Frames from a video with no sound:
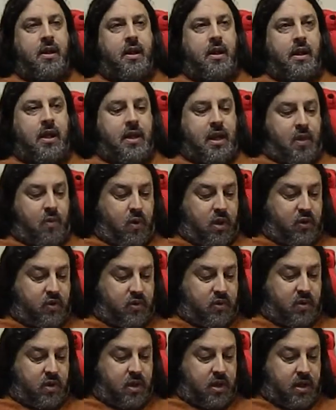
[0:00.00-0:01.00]
Uh, in other words,
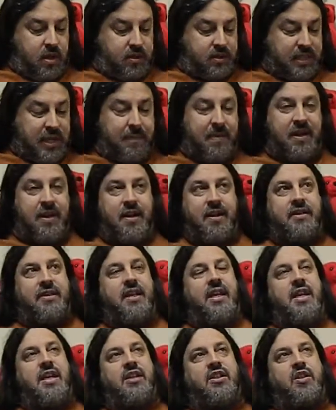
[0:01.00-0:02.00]
uh, cybernetics
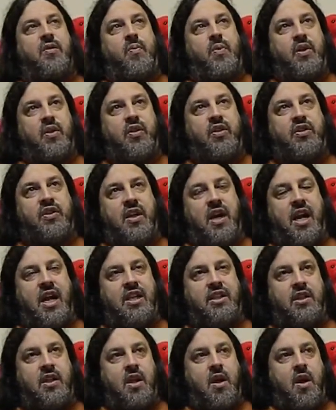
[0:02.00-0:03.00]
is computer
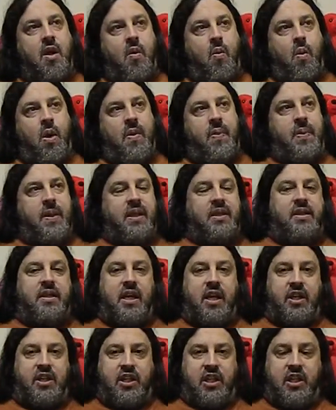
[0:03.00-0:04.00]
science with the
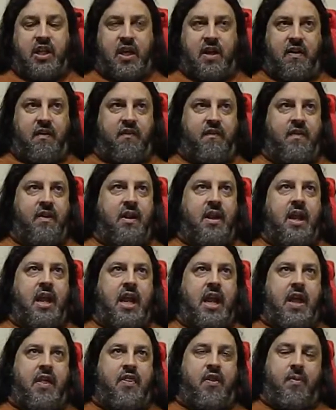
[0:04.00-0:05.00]
intention of
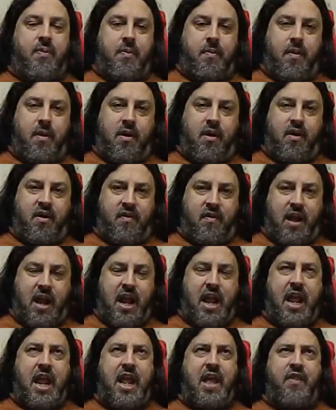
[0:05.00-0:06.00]
anthropomor
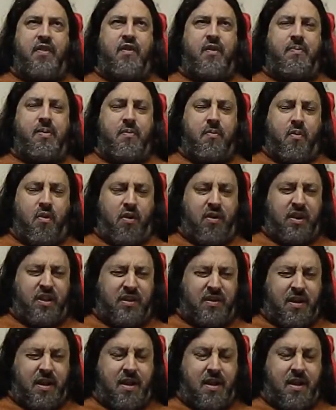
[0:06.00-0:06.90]
anthropomor